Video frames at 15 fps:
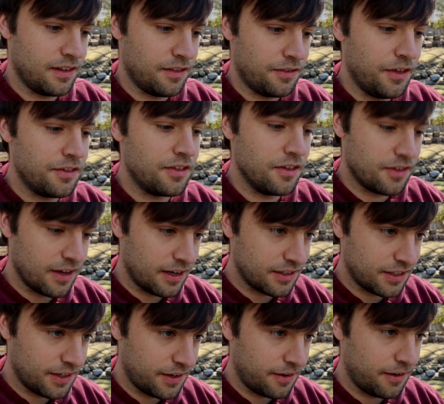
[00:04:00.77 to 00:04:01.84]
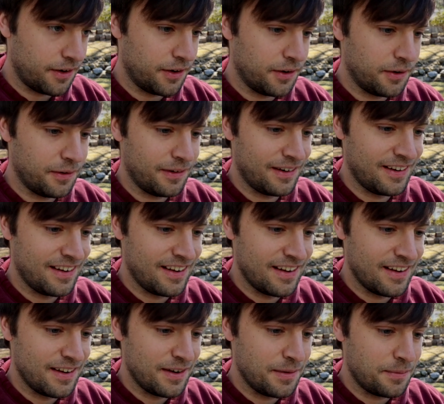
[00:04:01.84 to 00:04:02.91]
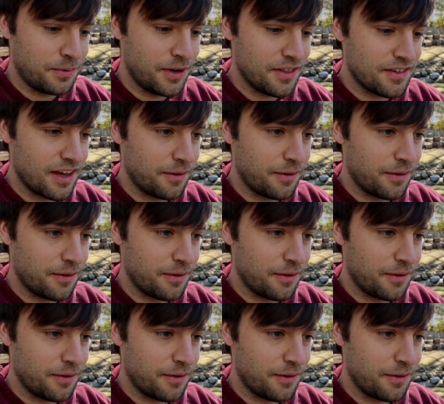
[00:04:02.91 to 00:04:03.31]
this is Ontario, Prince